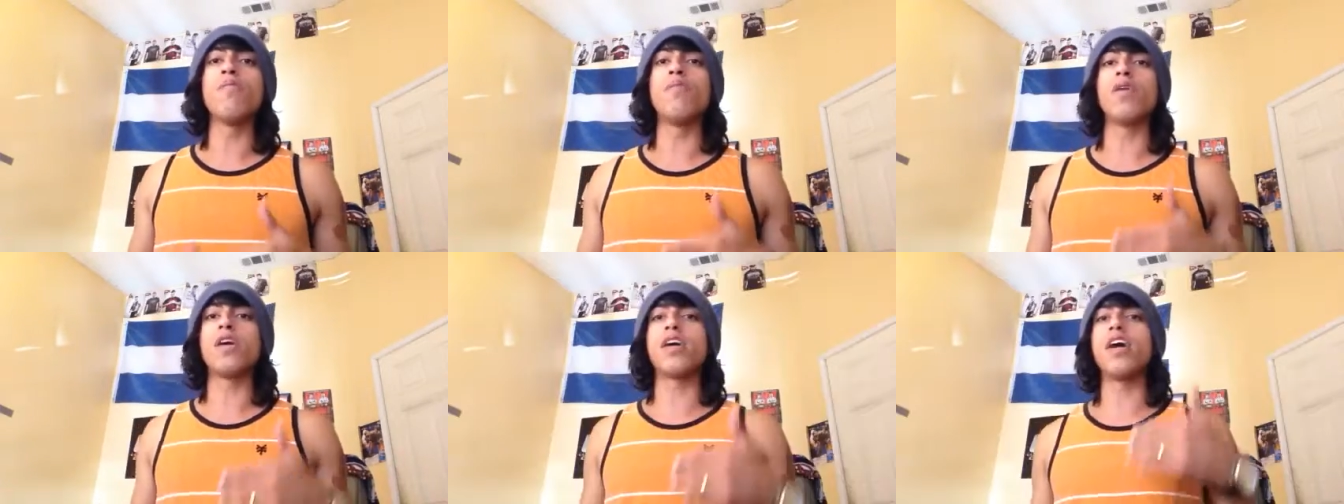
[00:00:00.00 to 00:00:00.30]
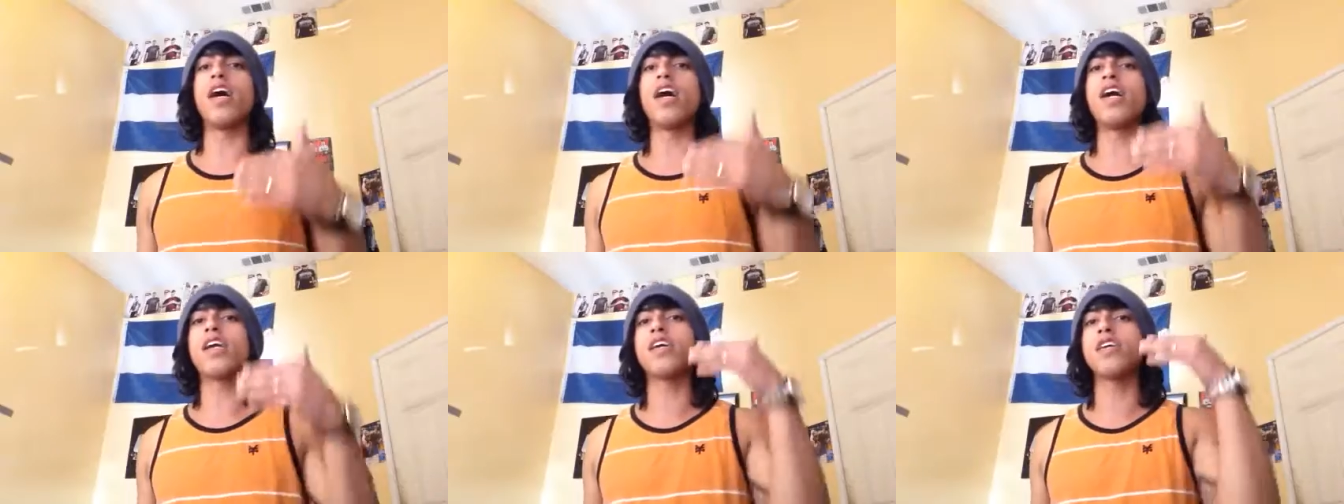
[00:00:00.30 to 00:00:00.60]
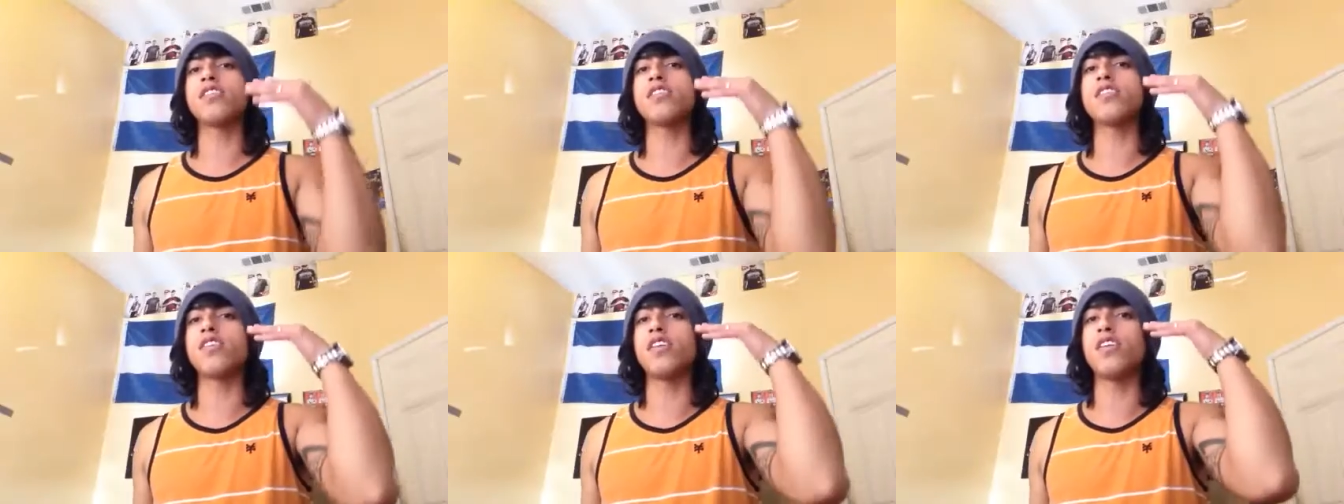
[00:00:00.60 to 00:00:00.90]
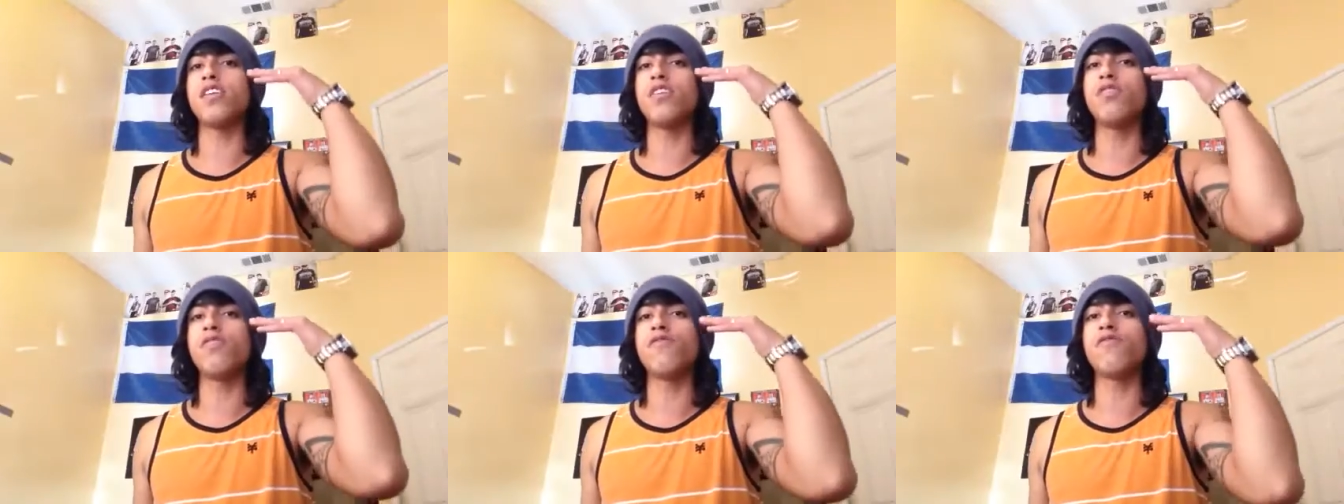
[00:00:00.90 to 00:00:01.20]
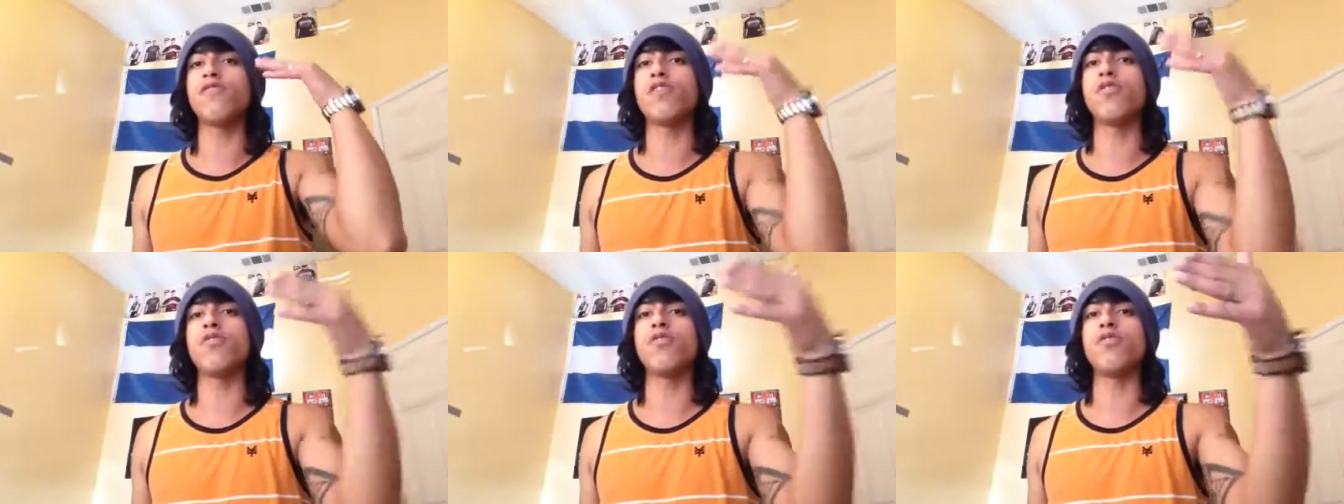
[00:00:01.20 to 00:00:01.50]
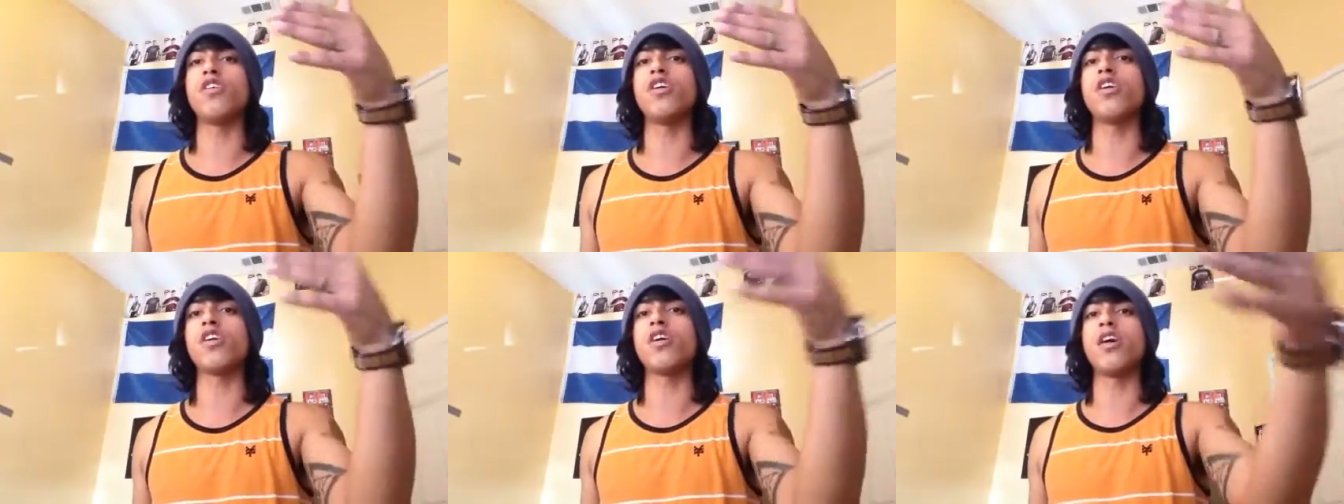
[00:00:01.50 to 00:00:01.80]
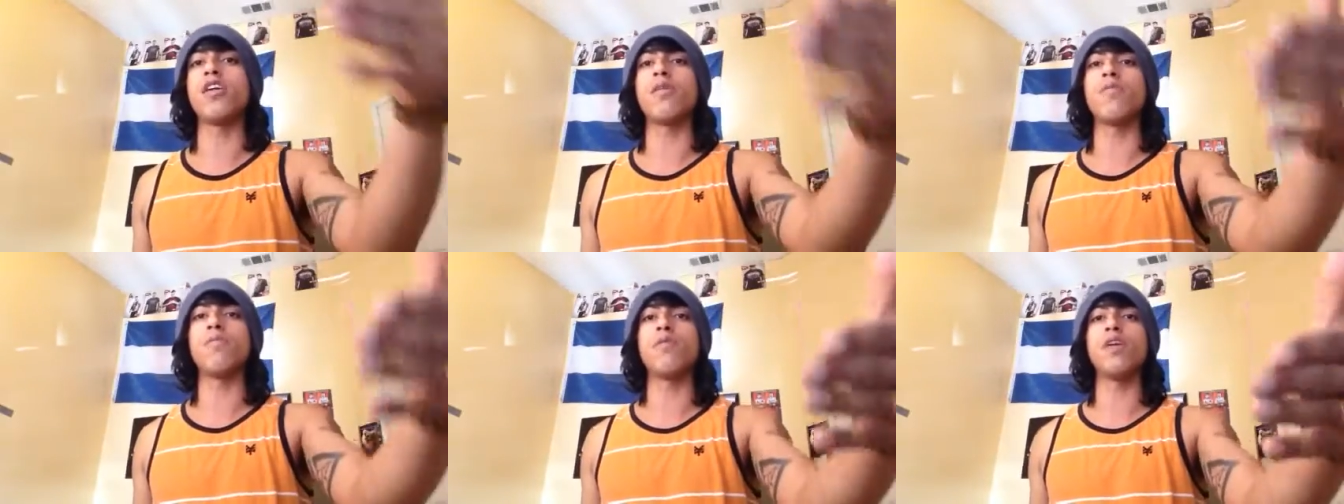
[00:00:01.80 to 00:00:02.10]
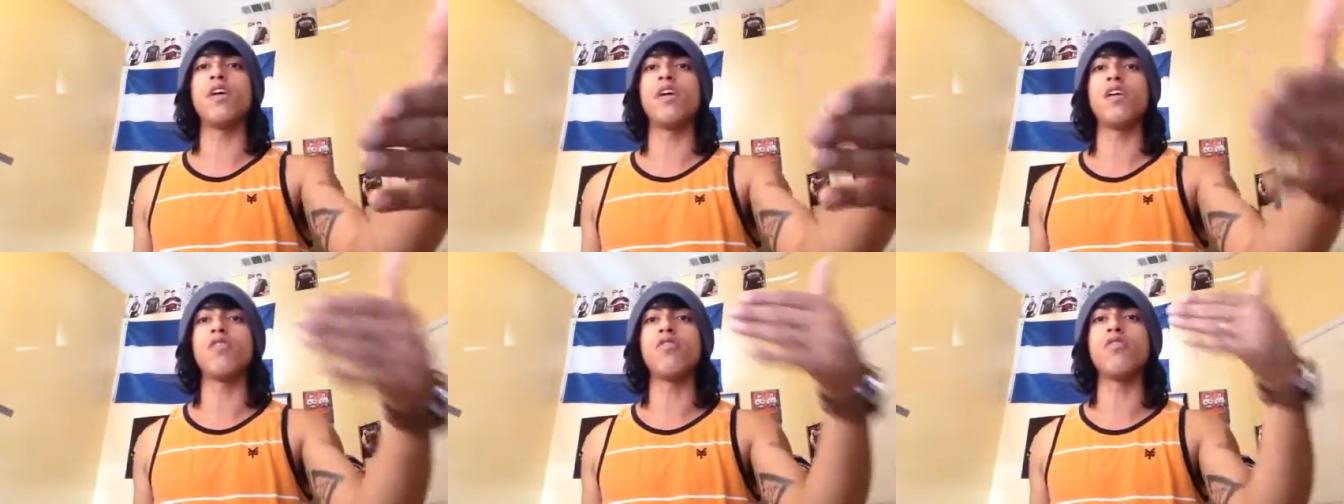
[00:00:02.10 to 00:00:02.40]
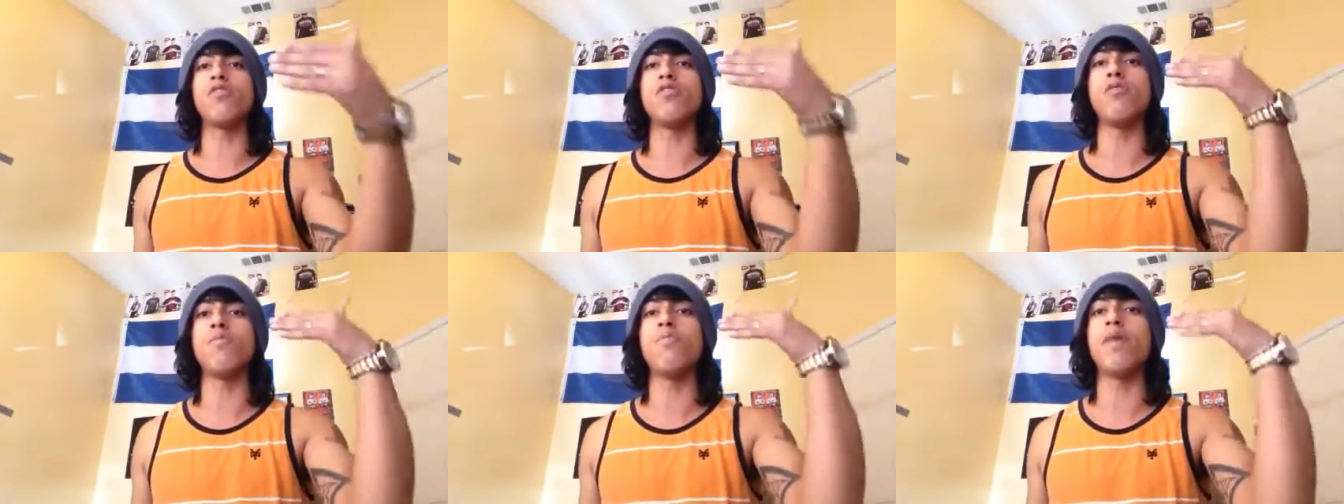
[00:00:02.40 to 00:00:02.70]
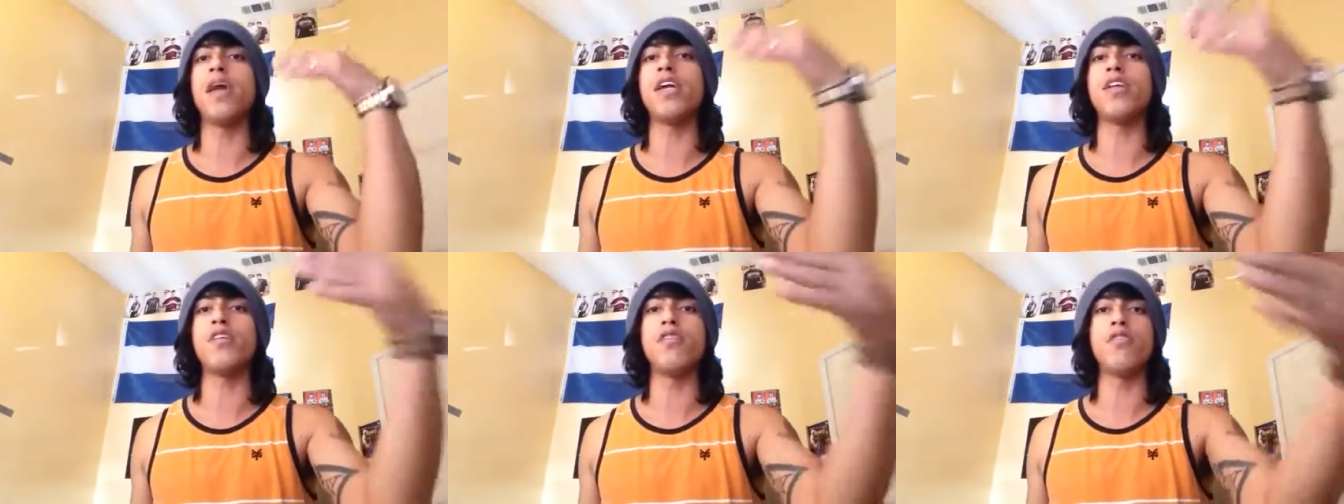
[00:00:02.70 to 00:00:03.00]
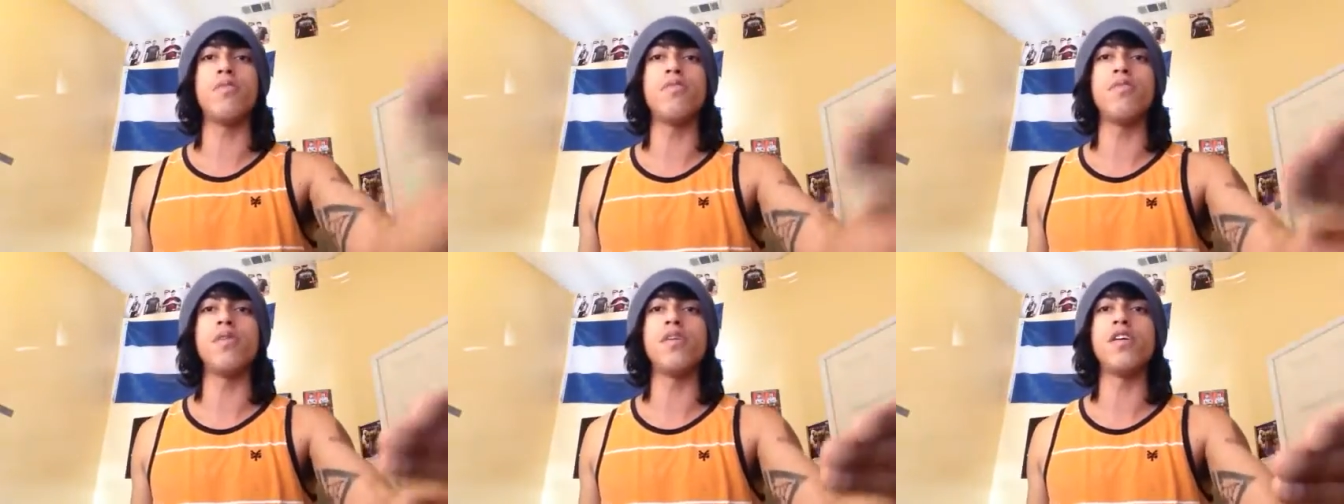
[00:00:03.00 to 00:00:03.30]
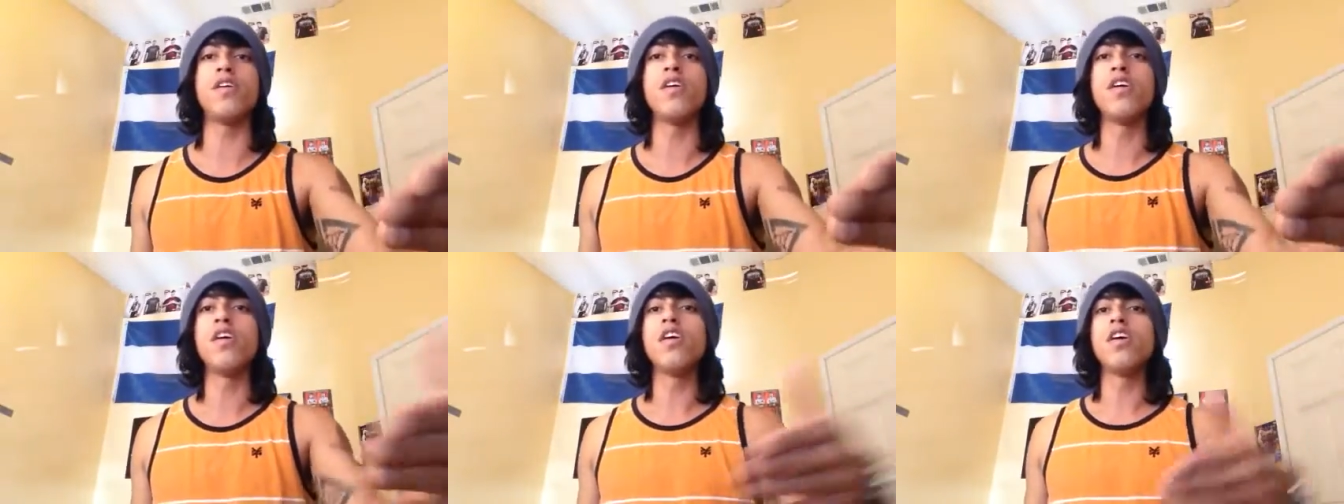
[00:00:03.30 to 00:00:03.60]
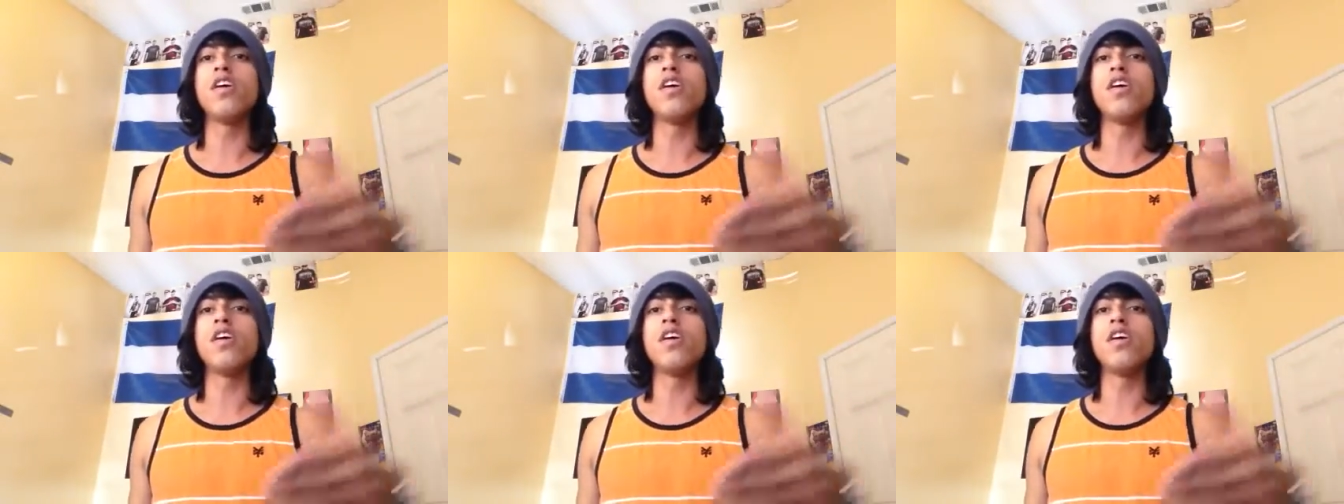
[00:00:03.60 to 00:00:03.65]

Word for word: But God can see you for who you're going to be and who He made you to be.